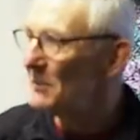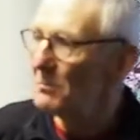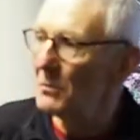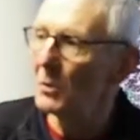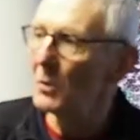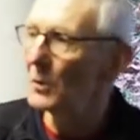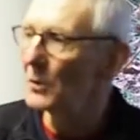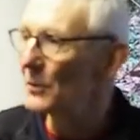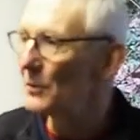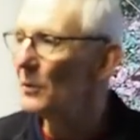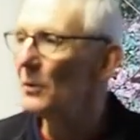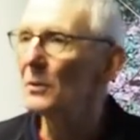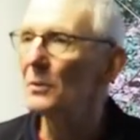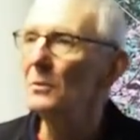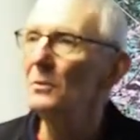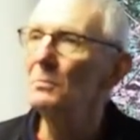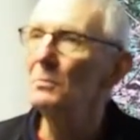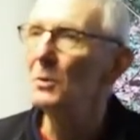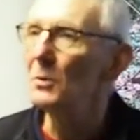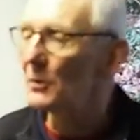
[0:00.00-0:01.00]
it, more
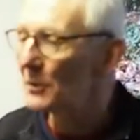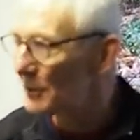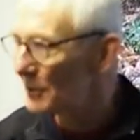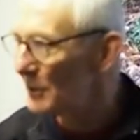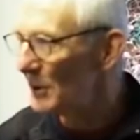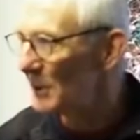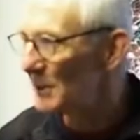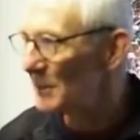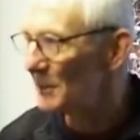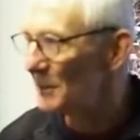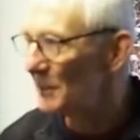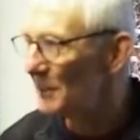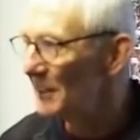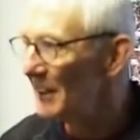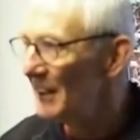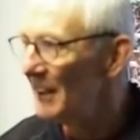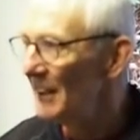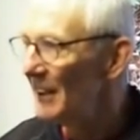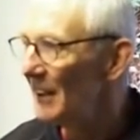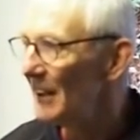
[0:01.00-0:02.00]
throttle, more throttle,
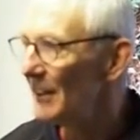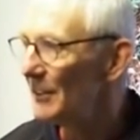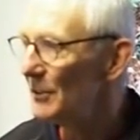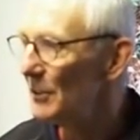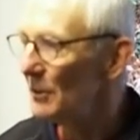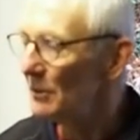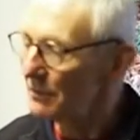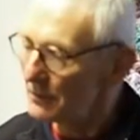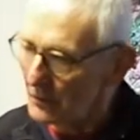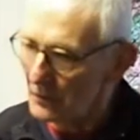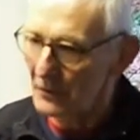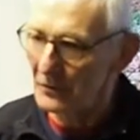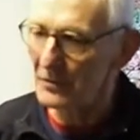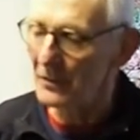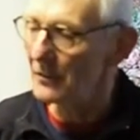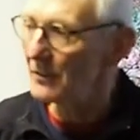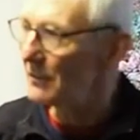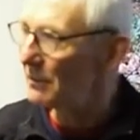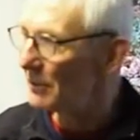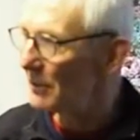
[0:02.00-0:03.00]
and your foot's
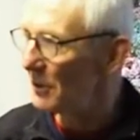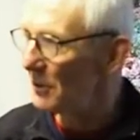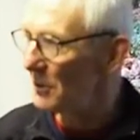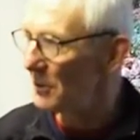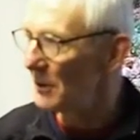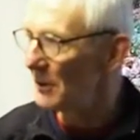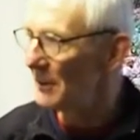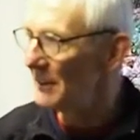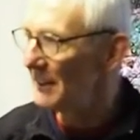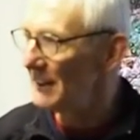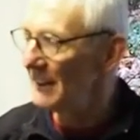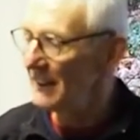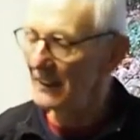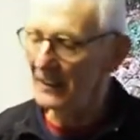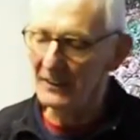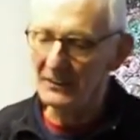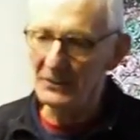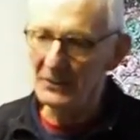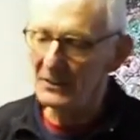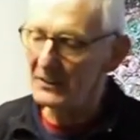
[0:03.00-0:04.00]
on the floor
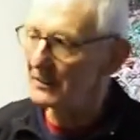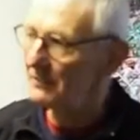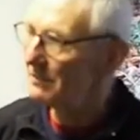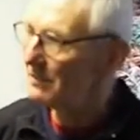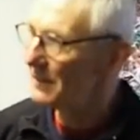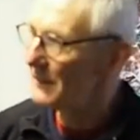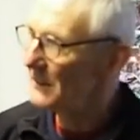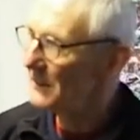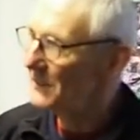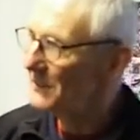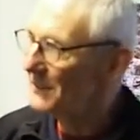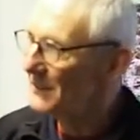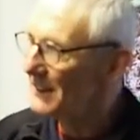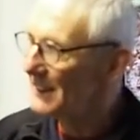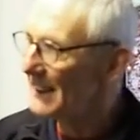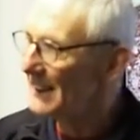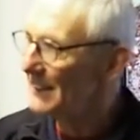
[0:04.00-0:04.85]
and you can feel the